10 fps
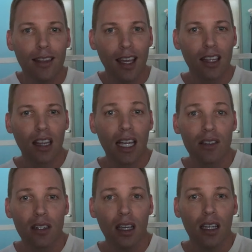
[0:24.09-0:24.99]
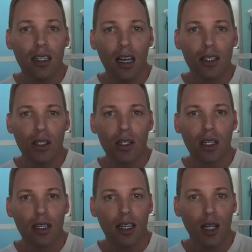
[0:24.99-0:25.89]
and then last night I
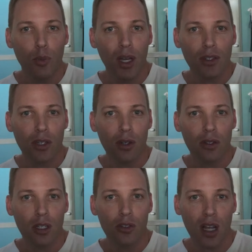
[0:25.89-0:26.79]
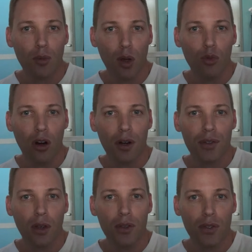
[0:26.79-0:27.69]
took a picture to track my
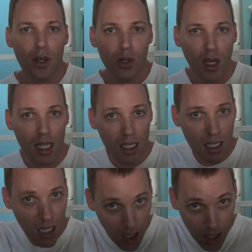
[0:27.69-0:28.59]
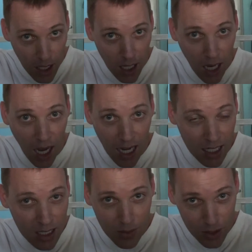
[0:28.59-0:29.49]
progress also, and I
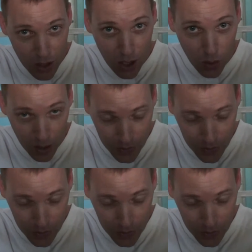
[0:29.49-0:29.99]
didn't even know I